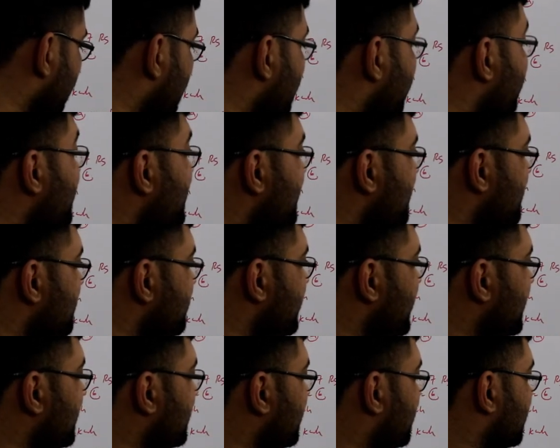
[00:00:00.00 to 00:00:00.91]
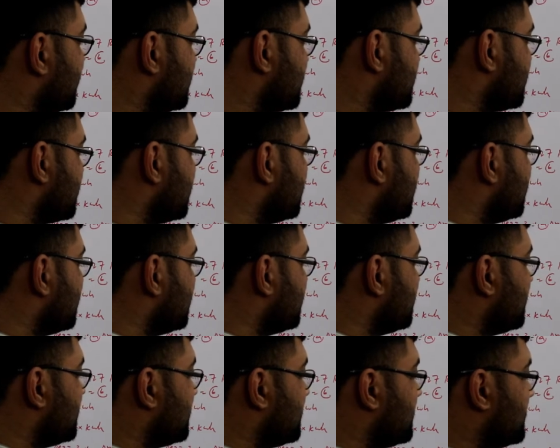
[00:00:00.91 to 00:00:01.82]
repair and maintenance
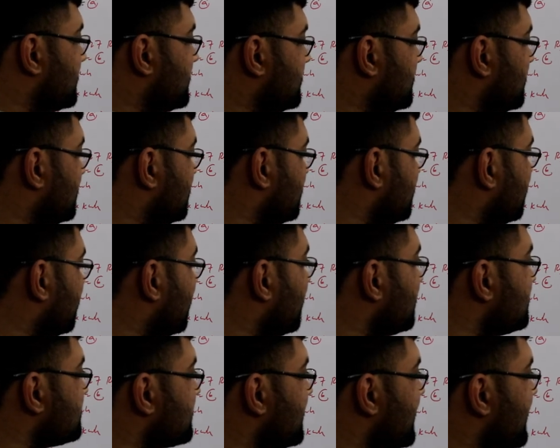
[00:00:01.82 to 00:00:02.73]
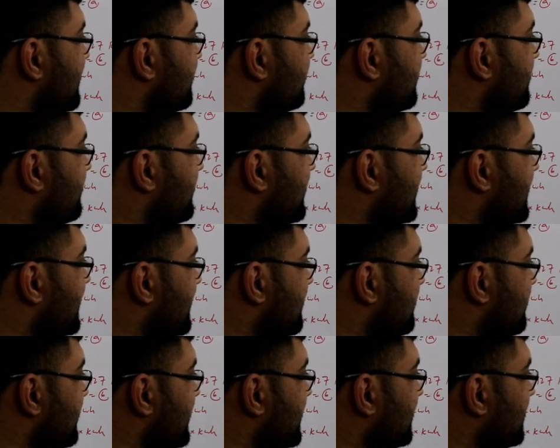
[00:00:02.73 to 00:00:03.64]
you also have repair
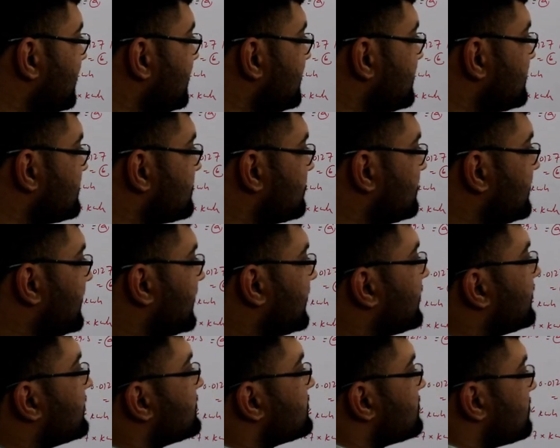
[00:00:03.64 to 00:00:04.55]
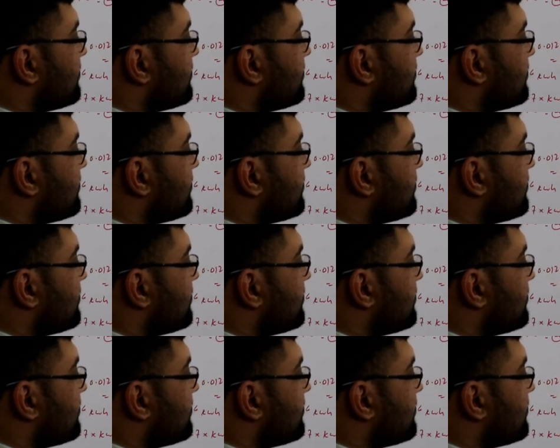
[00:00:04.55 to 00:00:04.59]
and maintenance so that is